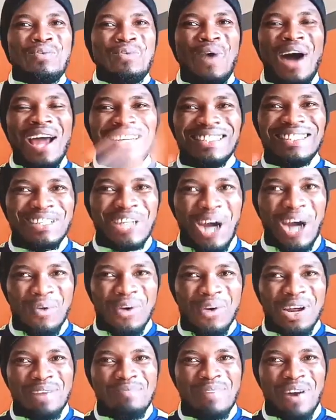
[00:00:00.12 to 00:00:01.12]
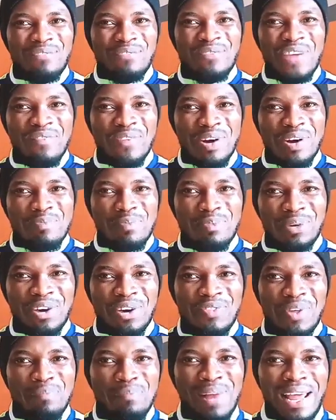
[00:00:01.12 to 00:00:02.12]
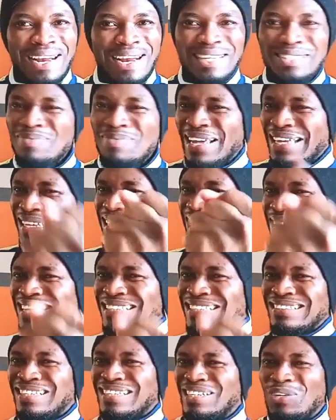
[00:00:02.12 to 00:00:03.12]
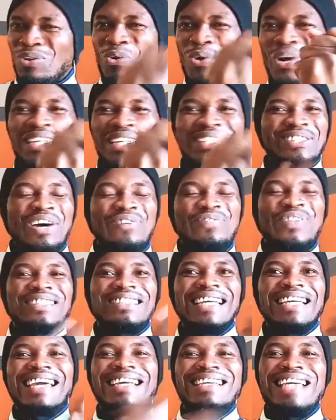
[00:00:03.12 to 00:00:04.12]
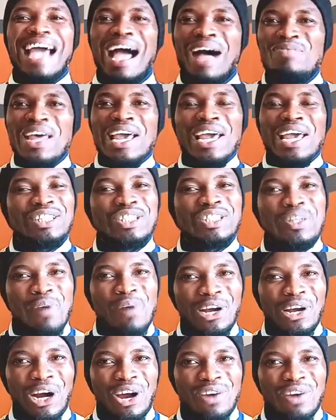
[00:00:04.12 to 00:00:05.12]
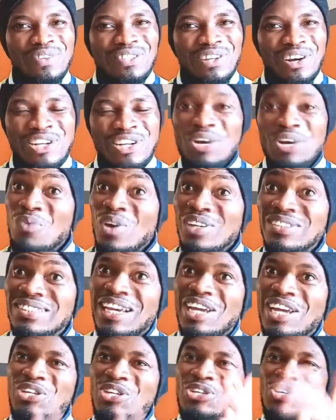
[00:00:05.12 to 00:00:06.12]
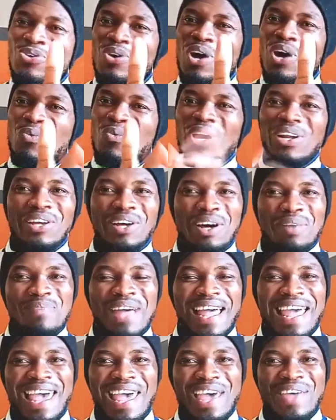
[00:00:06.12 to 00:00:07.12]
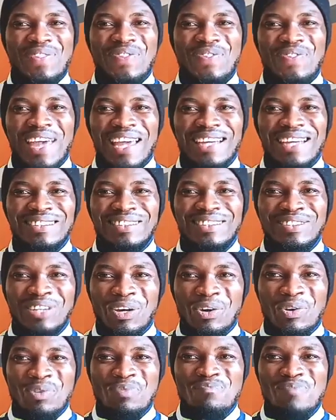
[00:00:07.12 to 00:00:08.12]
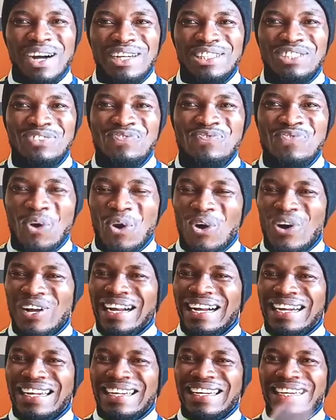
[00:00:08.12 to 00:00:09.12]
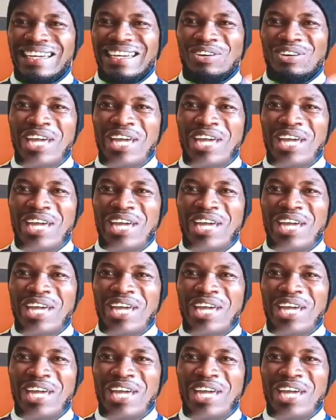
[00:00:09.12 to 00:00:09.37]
What is going on, my favorite people of the planet, my kings and queens of the deck? Yeah, it's your boy Clovis on here once again. You are welcome, and thanks so much for clicking.